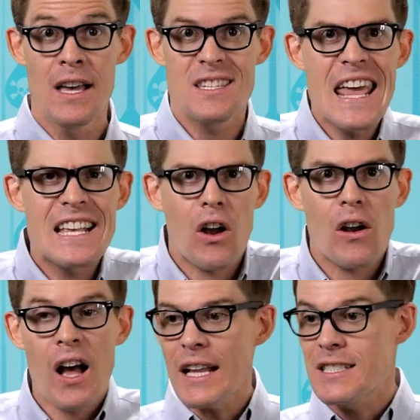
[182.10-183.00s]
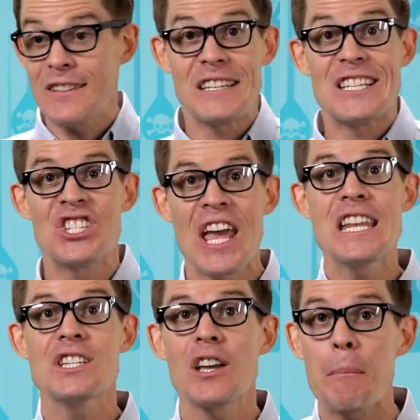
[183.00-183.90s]
Snakes are constantly
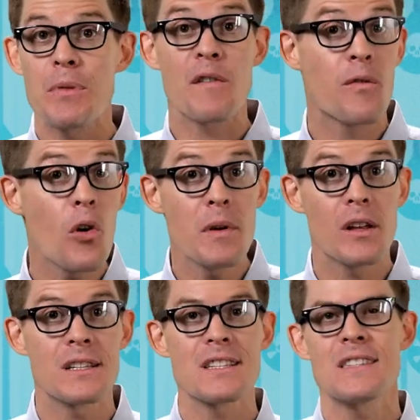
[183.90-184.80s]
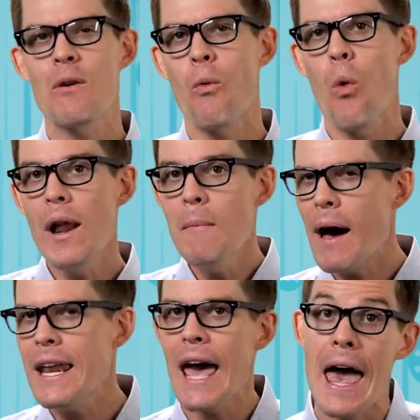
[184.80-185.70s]
changing up their formula to stay one
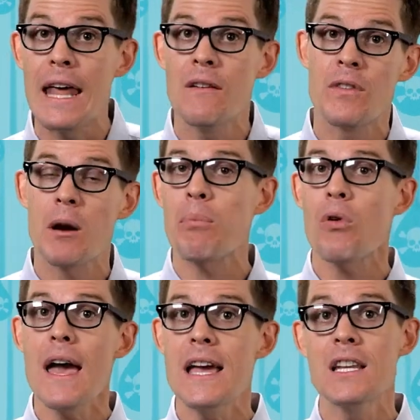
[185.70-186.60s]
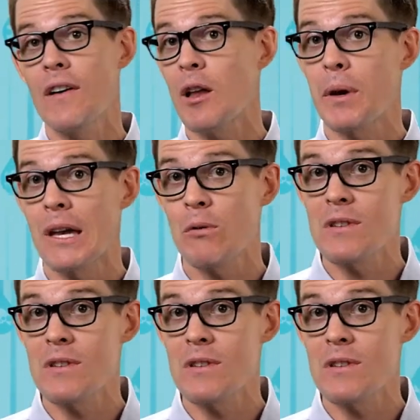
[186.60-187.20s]
bite ahead of their prey, developing